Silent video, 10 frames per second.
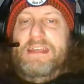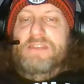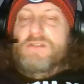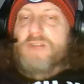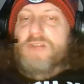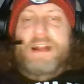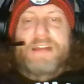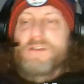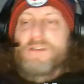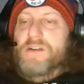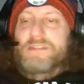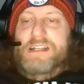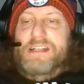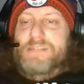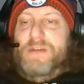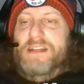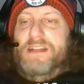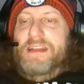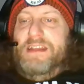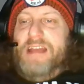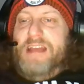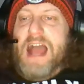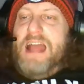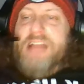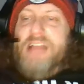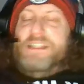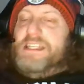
you can run on New Orleans, but it's